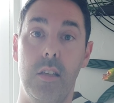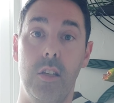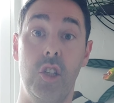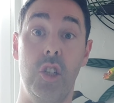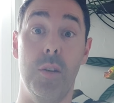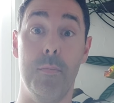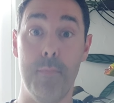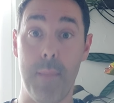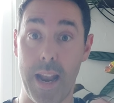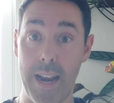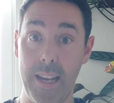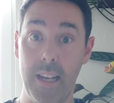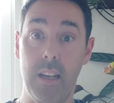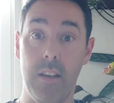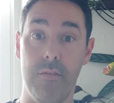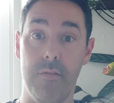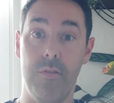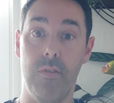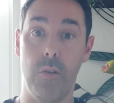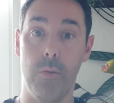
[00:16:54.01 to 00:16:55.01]
the shamanic
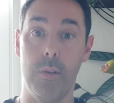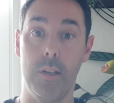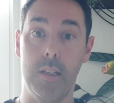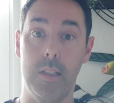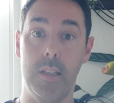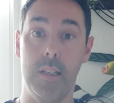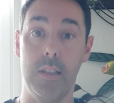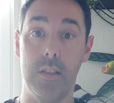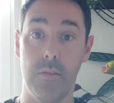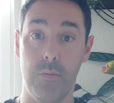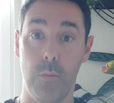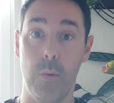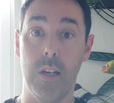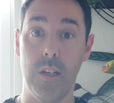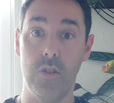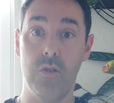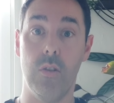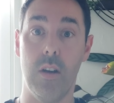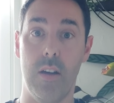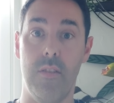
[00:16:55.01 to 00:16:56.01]
influences of
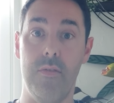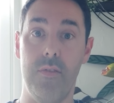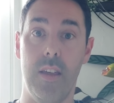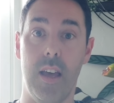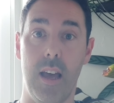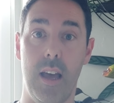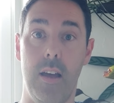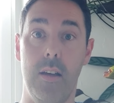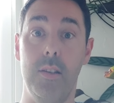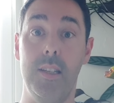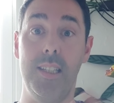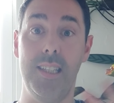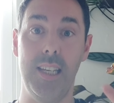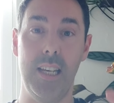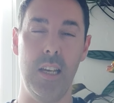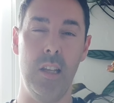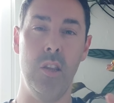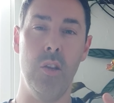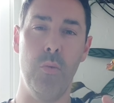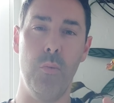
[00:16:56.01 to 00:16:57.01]
witchcraft there,
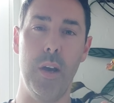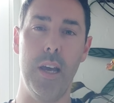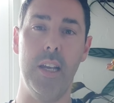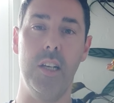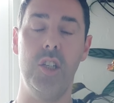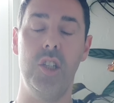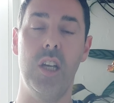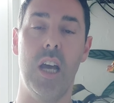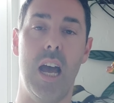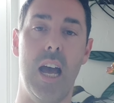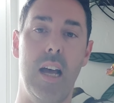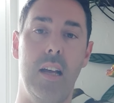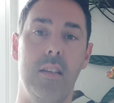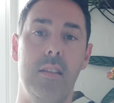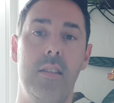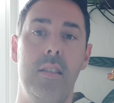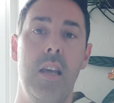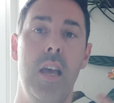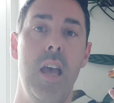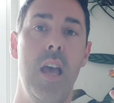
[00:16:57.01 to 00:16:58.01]
seeing the witch
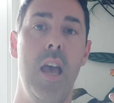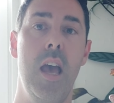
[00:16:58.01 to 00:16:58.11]
as